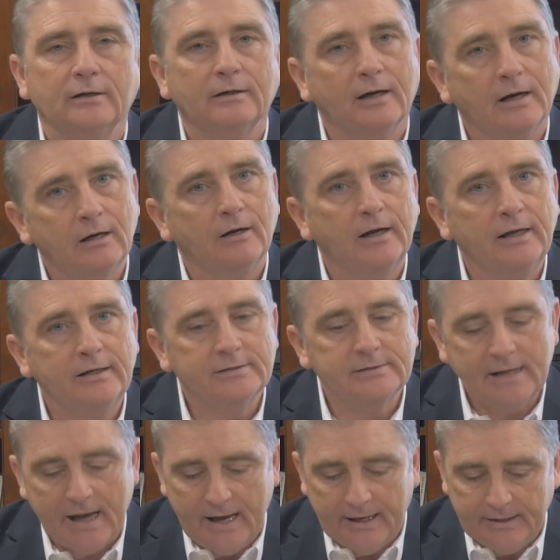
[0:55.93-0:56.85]
our
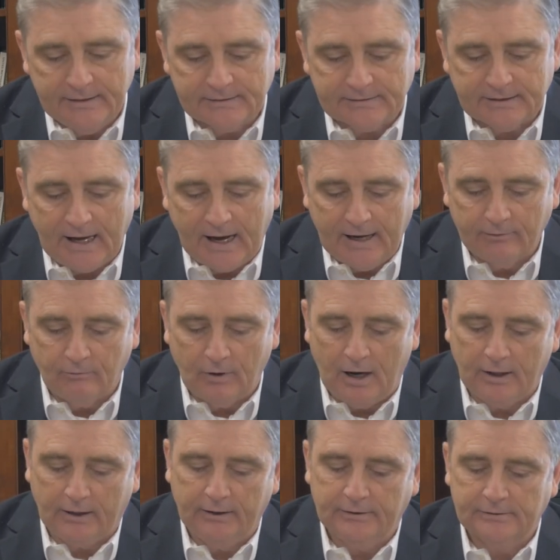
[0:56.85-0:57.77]
anxiety
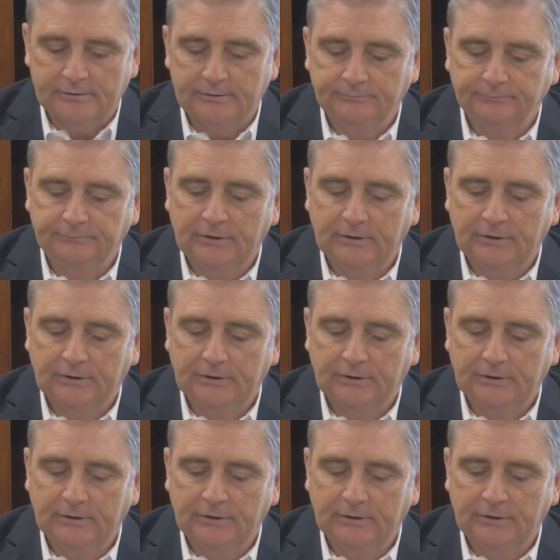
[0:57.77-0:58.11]
skyrockets.